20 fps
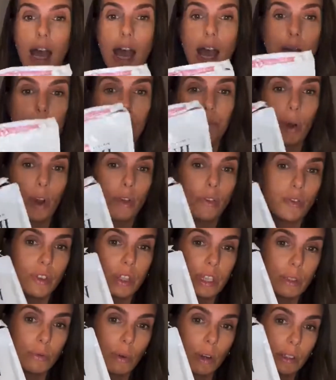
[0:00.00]
Um, both
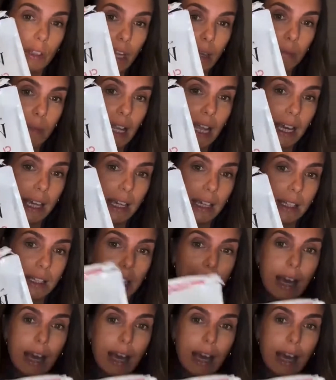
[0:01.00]
this one, the Himalayan